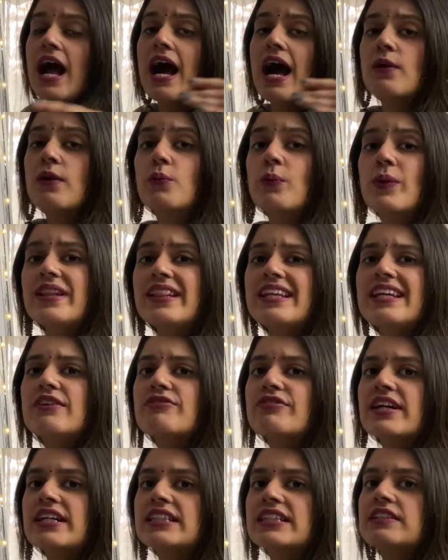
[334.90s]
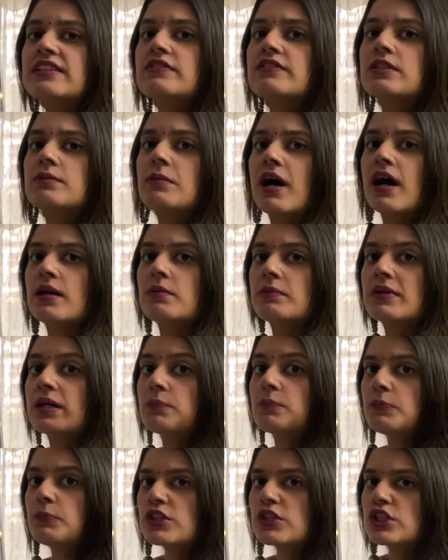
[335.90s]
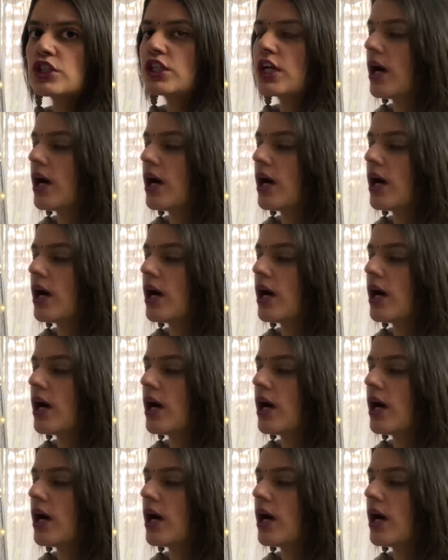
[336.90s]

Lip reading: And with the effective demand being pushed